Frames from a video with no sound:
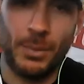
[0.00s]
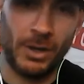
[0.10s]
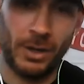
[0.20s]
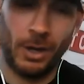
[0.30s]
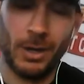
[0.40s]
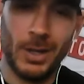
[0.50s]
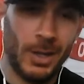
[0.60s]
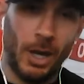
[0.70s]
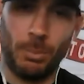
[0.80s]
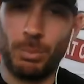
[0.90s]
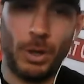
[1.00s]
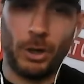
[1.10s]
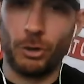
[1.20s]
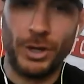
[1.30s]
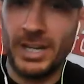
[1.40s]
We were in
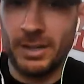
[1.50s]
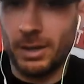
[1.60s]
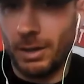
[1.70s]
our green,